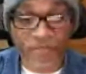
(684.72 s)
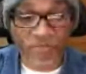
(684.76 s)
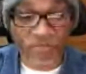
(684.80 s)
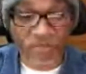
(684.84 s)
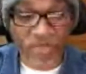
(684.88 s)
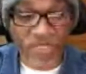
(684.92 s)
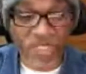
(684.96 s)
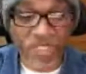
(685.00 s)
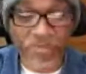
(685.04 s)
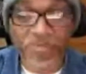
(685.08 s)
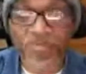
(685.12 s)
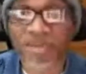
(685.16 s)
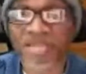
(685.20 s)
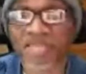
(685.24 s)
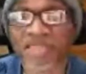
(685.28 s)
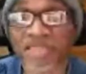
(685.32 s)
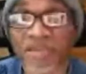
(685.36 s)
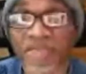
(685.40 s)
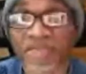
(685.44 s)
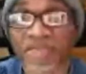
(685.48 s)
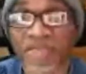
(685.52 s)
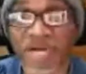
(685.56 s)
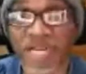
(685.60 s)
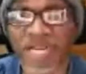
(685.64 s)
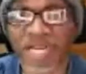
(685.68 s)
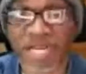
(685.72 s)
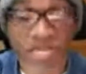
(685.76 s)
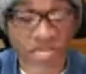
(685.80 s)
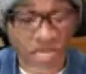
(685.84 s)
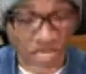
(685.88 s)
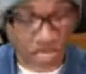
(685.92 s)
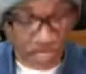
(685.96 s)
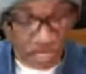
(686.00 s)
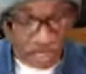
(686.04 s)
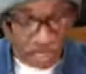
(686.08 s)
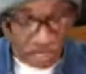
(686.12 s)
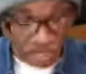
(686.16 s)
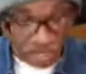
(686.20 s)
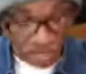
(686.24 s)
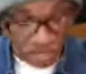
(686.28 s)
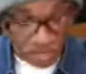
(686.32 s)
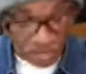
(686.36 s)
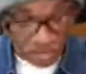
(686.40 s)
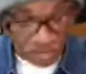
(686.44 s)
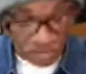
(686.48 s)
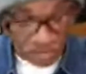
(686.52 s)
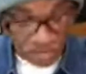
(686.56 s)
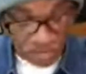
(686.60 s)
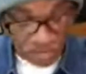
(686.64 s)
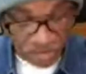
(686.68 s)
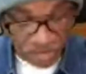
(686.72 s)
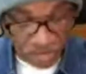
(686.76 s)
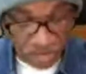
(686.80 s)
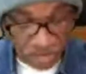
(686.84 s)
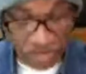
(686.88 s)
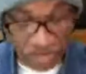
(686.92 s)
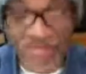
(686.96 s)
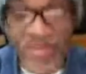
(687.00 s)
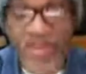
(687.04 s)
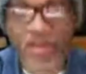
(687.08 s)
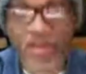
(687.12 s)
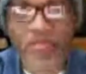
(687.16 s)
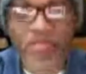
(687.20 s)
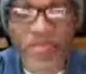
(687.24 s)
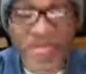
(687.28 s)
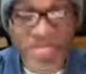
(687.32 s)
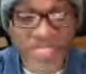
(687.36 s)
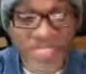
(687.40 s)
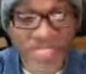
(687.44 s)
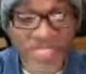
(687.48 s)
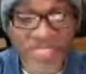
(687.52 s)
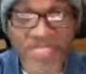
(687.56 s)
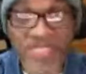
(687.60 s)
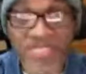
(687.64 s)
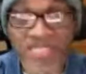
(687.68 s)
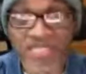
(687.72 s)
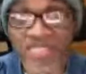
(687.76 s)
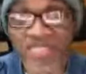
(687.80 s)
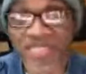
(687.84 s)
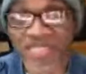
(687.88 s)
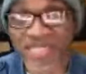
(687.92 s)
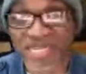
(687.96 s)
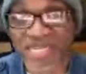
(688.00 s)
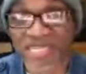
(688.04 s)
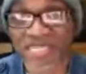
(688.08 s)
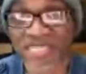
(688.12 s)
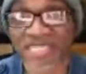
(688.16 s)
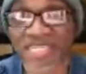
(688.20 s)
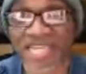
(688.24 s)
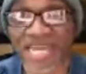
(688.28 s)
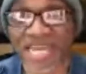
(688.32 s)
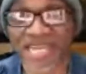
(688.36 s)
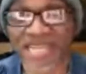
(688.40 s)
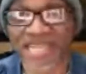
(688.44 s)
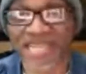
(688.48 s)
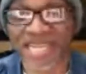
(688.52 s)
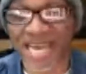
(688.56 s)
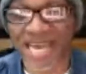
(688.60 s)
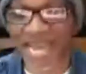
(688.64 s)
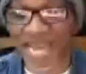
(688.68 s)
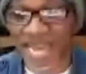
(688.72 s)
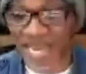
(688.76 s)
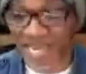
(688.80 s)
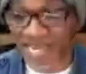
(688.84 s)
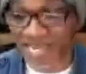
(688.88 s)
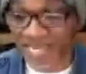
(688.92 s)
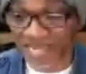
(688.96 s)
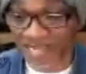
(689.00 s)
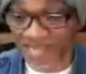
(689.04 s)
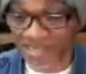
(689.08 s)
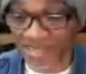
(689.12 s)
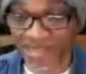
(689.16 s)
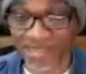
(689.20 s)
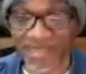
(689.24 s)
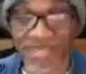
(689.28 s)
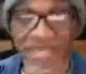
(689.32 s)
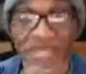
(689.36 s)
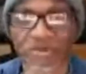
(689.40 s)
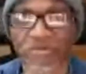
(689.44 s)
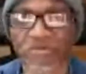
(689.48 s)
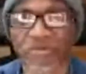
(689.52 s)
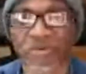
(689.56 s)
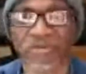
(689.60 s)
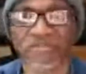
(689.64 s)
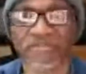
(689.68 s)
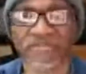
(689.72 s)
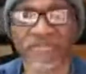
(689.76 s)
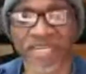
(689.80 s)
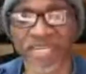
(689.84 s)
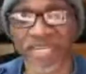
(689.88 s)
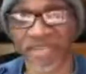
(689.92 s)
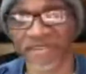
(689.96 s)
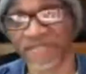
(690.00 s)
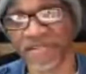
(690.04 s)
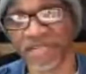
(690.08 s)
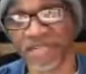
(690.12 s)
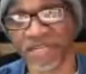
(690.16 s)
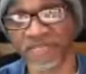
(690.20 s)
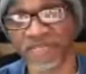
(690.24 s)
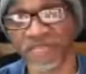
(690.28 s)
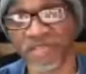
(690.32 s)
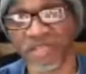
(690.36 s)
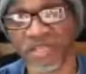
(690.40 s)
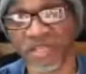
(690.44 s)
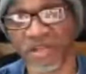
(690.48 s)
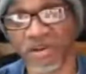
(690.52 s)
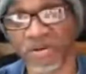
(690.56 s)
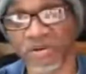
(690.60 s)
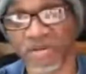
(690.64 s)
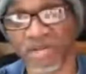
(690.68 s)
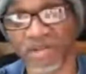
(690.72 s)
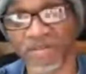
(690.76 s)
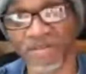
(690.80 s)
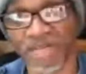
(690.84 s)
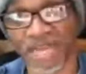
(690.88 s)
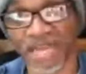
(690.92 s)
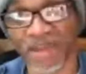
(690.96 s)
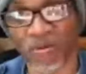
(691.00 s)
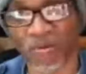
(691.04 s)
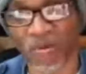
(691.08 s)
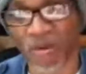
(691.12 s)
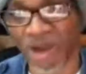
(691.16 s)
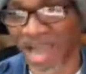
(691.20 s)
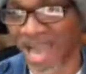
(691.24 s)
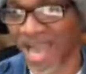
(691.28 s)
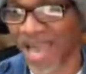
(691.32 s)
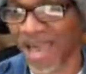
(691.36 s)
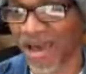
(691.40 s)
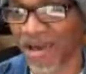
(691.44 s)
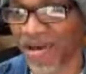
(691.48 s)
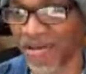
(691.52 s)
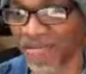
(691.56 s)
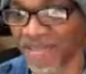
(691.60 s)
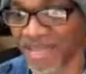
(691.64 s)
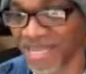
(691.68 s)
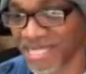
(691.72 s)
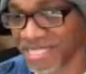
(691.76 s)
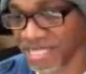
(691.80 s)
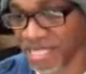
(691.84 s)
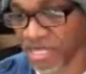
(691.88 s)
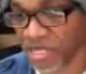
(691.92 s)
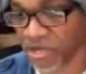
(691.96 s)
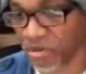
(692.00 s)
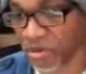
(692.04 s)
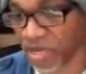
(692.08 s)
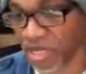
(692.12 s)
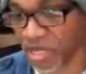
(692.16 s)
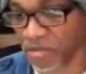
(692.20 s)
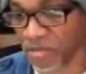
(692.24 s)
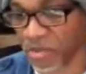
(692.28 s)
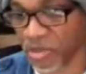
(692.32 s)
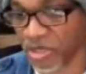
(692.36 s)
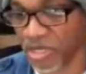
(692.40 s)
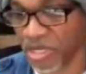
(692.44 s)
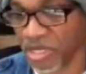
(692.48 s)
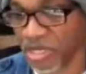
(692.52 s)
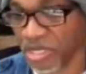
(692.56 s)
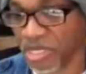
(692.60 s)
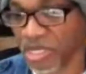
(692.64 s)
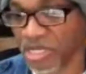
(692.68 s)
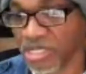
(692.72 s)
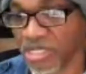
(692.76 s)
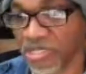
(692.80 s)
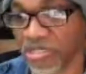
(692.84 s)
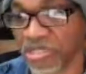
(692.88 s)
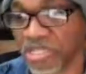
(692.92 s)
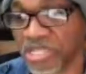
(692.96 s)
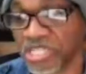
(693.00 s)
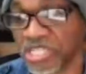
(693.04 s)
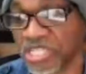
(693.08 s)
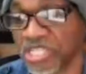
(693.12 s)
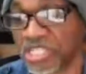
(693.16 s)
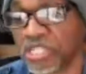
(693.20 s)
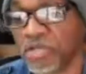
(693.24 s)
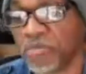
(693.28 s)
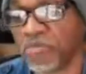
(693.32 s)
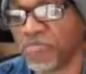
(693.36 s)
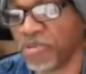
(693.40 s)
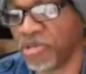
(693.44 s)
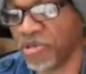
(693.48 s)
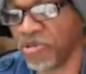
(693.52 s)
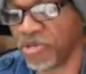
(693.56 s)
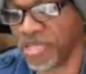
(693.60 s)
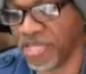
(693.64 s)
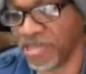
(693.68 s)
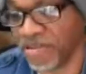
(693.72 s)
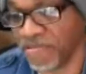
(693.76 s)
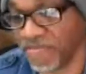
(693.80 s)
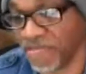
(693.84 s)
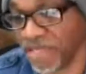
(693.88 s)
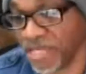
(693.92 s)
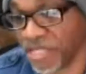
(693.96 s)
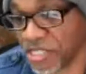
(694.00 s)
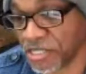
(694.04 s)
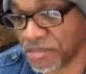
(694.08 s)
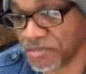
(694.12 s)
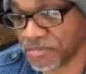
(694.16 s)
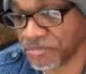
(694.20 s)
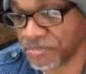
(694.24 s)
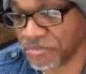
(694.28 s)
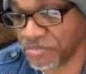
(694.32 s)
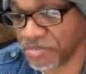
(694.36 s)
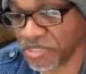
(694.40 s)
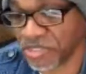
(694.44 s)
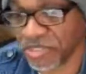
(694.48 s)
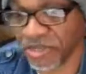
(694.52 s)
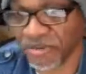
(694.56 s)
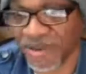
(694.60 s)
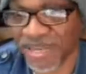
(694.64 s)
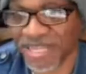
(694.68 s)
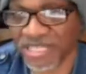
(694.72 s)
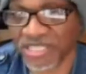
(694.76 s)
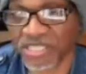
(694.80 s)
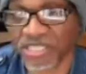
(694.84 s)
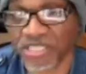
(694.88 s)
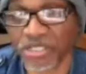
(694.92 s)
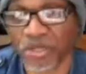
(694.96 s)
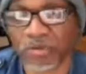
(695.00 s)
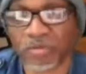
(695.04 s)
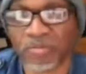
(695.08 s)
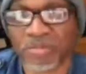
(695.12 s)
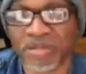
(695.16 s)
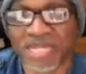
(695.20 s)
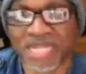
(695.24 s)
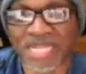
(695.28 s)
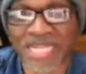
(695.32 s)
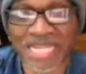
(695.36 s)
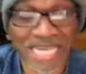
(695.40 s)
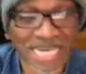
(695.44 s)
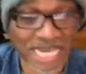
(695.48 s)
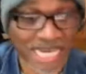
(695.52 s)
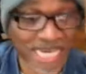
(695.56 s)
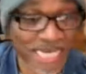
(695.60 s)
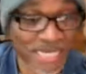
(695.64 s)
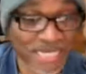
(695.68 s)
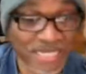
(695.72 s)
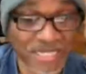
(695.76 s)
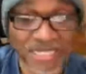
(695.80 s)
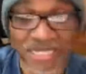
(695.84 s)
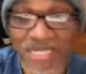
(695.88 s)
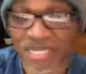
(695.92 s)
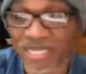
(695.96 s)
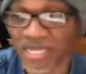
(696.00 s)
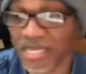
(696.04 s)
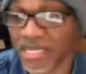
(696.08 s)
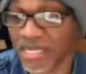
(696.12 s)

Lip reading: spent the money on their business and things like that, and they were forgiven of the loan. I'm like, wow, that's incredible. So this is the beauty of this. All right. So please